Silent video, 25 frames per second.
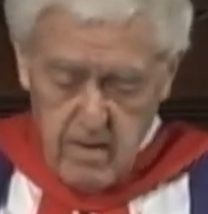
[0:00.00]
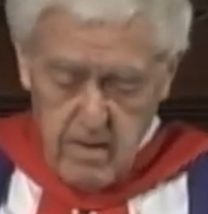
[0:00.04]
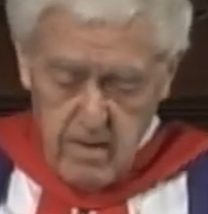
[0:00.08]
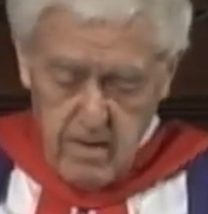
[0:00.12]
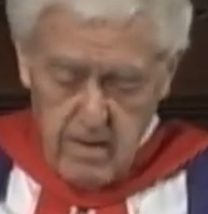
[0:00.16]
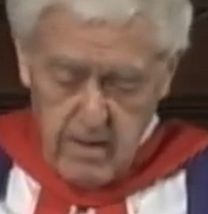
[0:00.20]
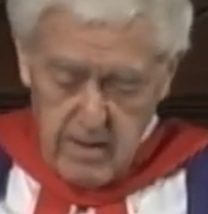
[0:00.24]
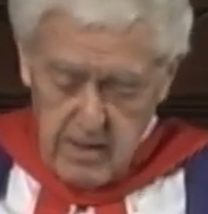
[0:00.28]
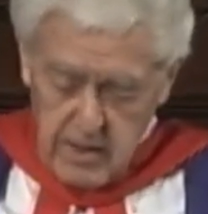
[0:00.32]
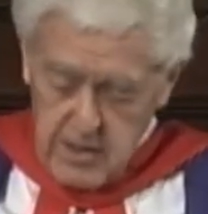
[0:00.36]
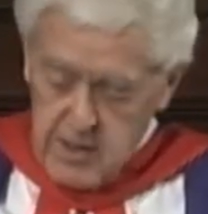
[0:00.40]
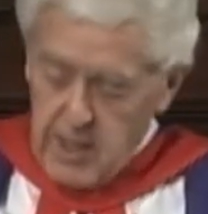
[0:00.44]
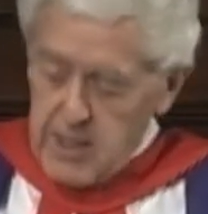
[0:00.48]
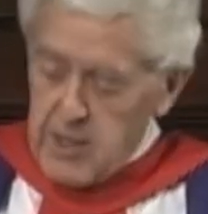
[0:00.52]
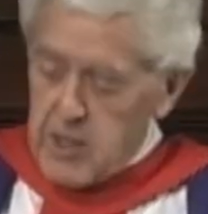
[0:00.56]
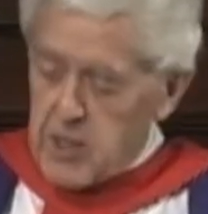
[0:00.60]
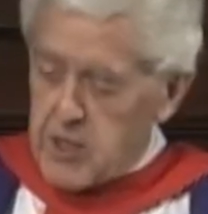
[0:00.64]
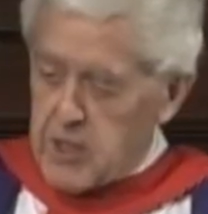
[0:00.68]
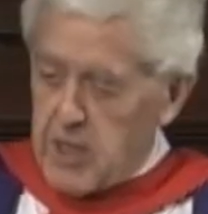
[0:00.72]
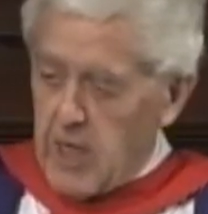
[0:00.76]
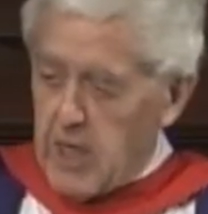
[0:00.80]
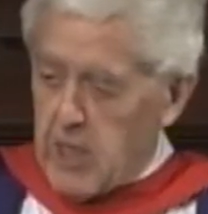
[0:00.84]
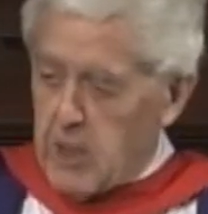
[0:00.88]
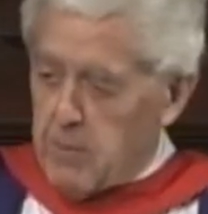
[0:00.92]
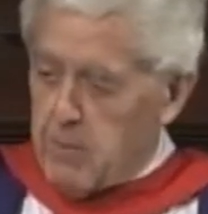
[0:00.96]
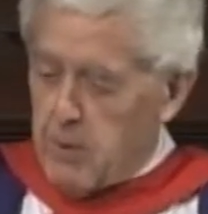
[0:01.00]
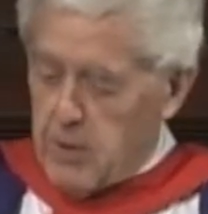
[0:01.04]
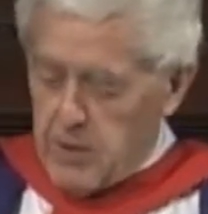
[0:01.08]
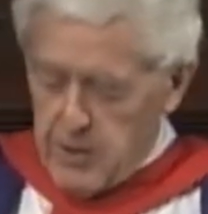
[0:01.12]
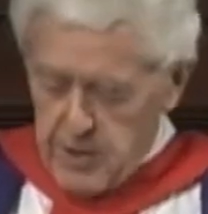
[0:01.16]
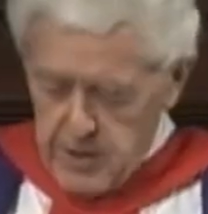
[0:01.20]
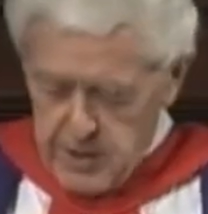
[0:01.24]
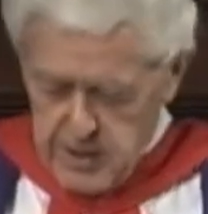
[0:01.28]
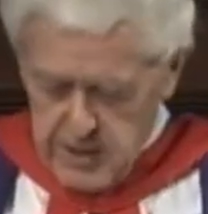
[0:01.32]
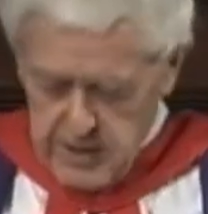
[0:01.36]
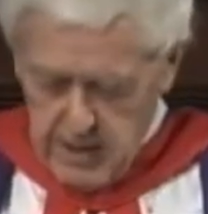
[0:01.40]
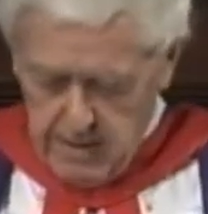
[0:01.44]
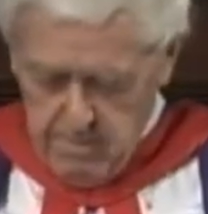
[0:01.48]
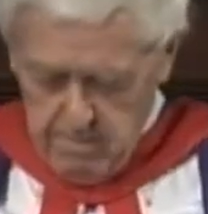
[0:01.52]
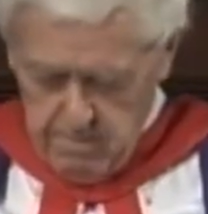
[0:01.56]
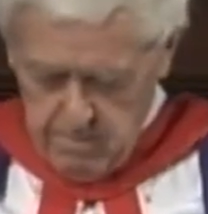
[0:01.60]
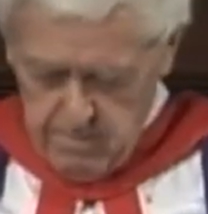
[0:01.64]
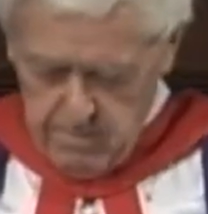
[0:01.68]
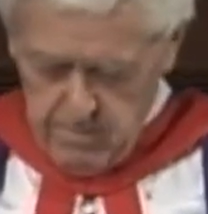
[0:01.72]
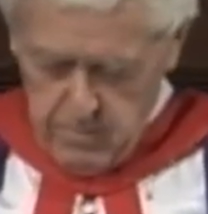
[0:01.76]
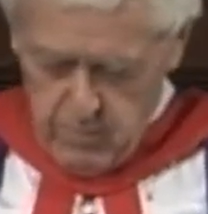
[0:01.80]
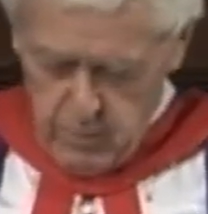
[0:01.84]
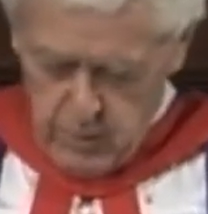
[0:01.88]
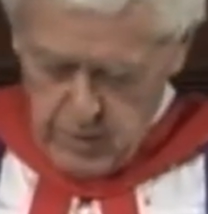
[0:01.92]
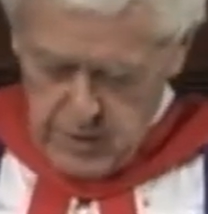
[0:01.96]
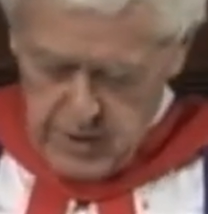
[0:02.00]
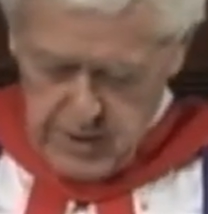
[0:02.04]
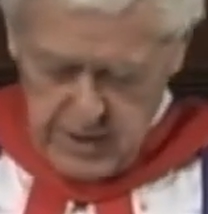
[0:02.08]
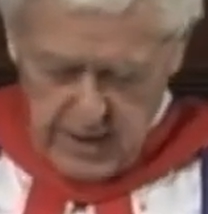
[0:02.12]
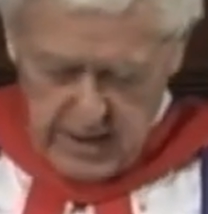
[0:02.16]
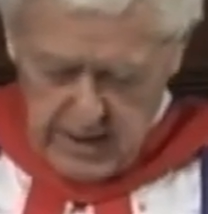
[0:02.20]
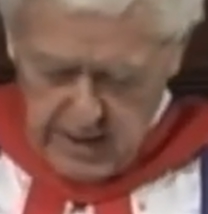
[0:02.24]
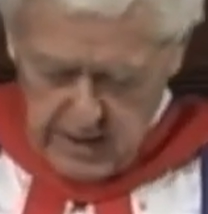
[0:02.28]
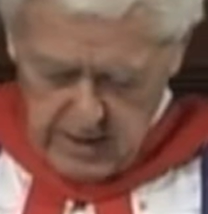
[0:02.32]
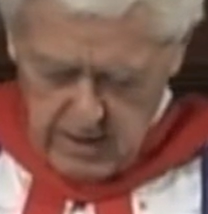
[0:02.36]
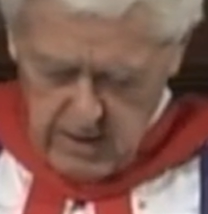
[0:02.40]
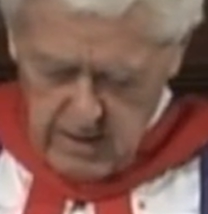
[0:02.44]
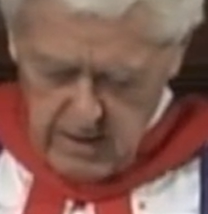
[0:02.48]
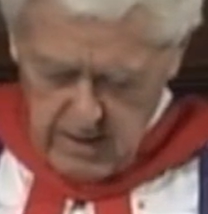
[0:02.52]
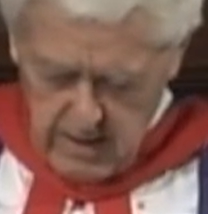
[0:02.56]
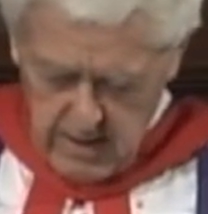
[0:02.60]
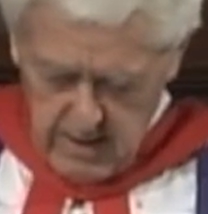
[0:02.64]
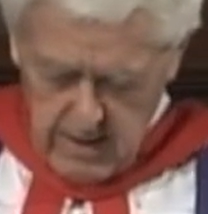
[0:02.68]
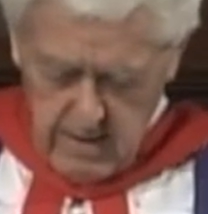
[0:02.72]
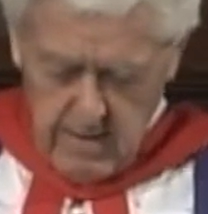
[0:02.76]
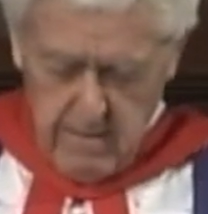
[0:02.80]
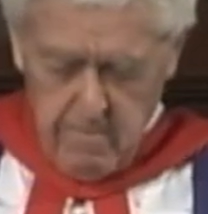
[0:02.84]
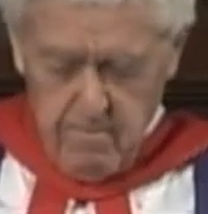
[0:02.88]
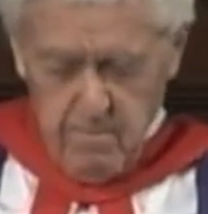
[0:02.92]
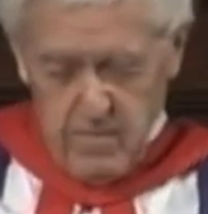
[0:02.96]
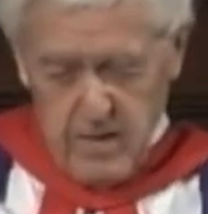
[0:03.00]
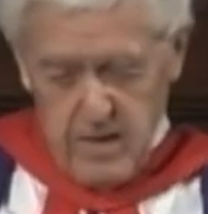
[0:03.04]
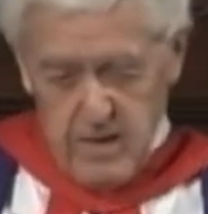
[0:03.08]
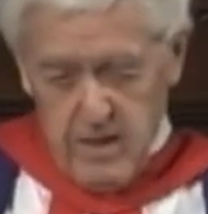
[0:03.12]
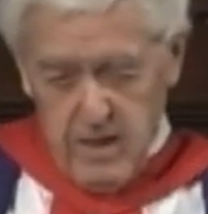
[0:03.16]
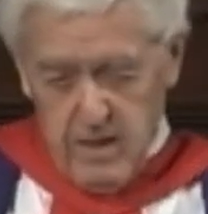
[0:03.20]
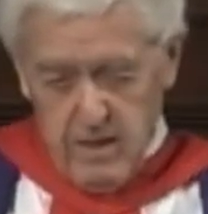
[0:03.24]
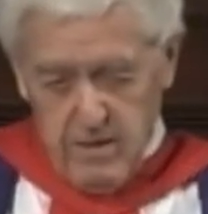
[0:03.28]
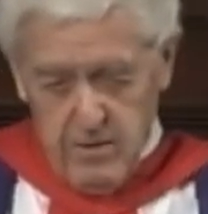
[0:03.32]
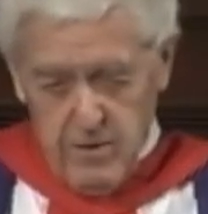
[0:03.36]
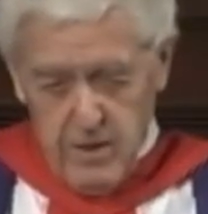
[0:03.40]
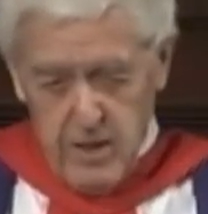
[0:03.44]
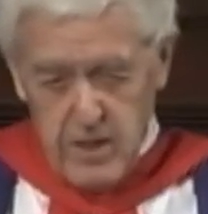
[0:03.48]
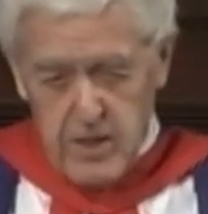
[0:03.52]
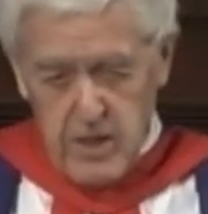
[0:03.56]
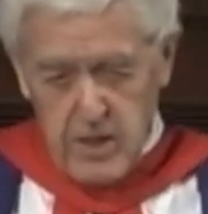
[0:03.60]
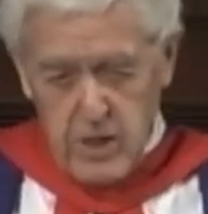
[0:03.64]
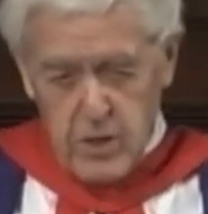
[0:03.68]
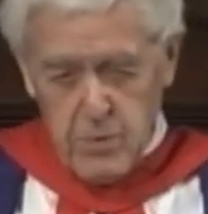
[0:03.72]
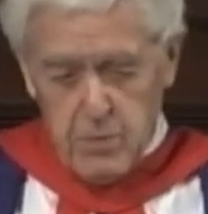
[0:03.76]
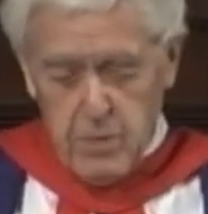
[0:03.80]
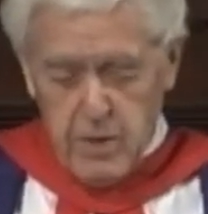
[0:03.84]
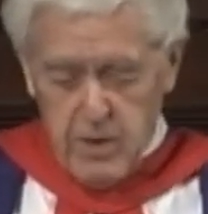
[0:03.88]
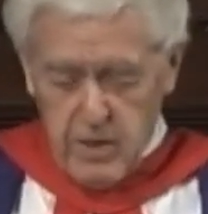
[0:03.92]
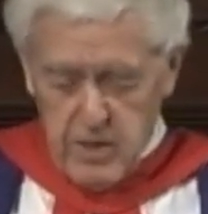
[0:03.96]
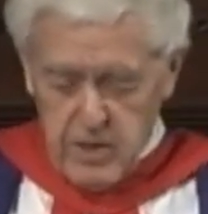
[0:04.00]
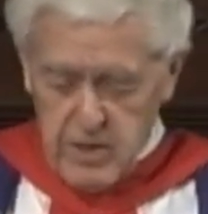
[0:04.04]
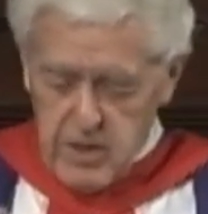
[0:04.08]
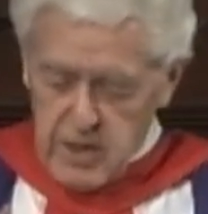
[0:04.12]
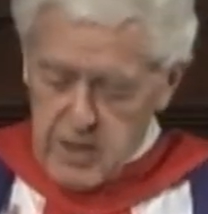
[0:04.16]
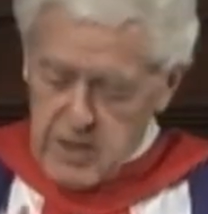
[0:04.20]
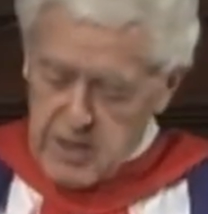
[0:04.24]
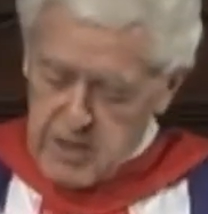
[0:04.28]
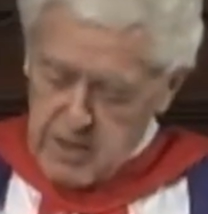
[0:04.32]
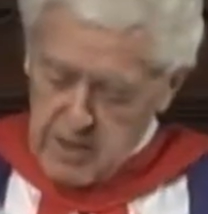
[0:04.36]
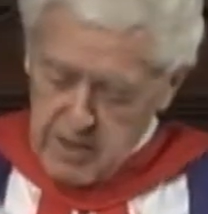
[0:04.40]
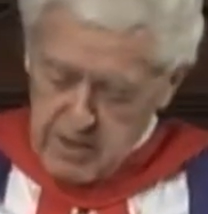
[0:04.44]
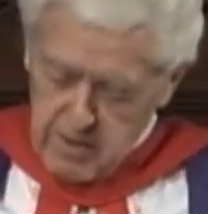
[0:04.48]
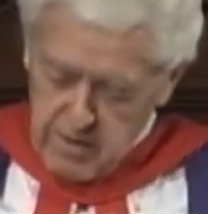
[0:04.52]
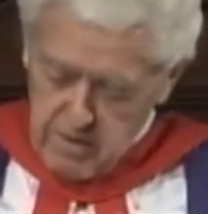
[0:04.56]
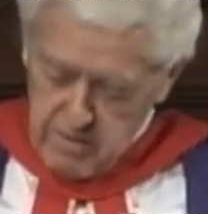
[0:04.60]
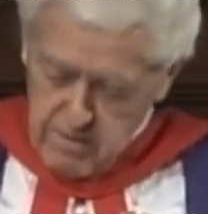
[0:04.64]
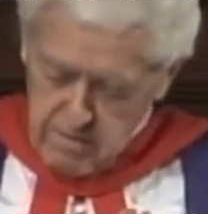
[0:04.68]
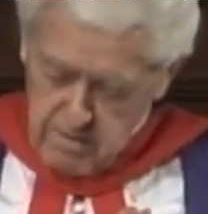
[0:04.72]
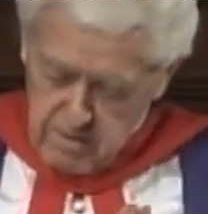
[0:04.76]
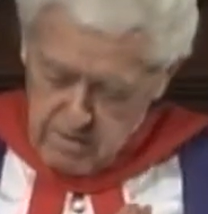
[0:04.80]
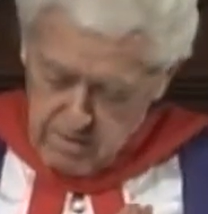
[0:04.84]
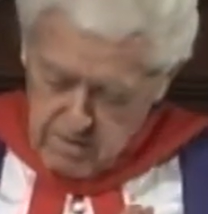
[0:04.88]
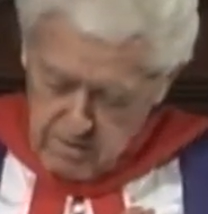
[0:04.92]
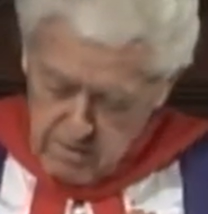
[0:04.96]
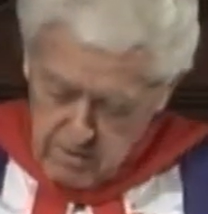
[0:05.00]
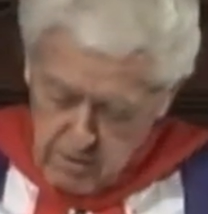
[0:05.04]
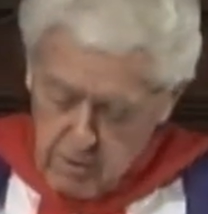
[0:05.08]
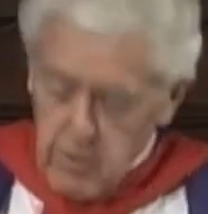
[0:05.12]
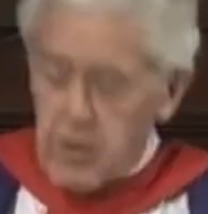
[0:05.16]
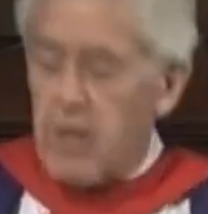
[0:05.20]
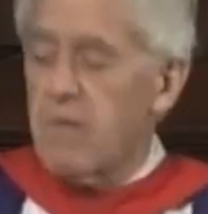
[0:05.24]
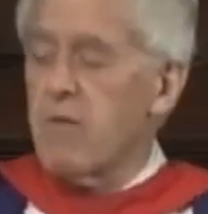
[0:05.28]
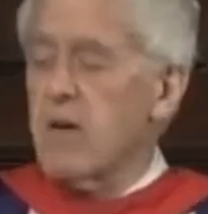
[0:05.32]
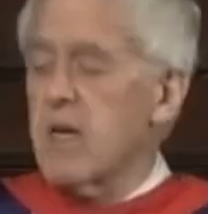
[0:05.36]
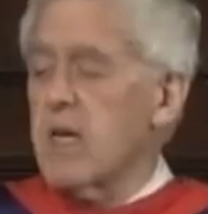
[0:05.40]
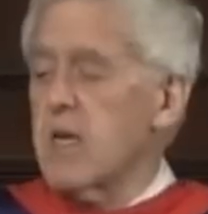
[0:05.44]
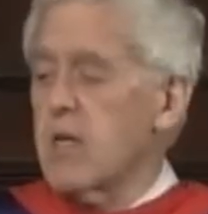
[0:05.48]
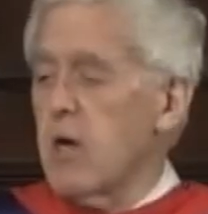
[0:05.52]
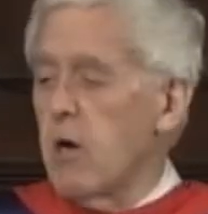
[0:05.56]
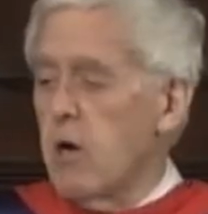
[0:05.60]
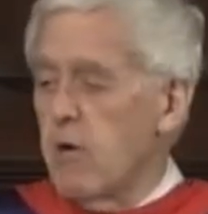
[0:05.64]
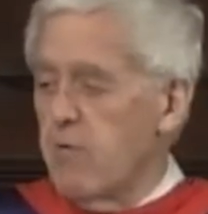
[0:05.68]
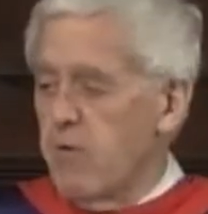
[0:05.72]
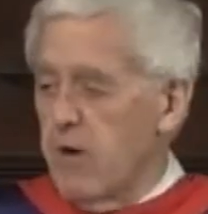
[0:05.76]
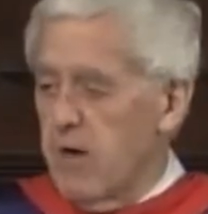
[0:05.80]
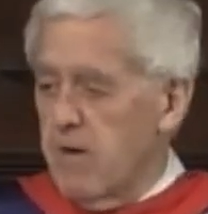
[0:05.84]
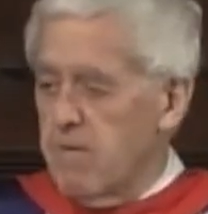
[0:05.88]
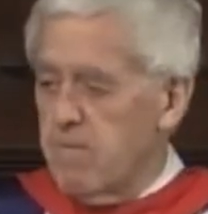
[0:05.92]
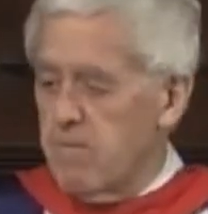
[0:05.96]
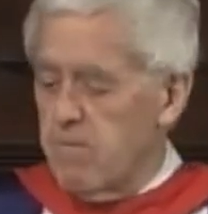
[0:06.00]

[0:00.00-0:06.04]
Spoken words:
It is understandable that some would say there are these experiences that you never get over.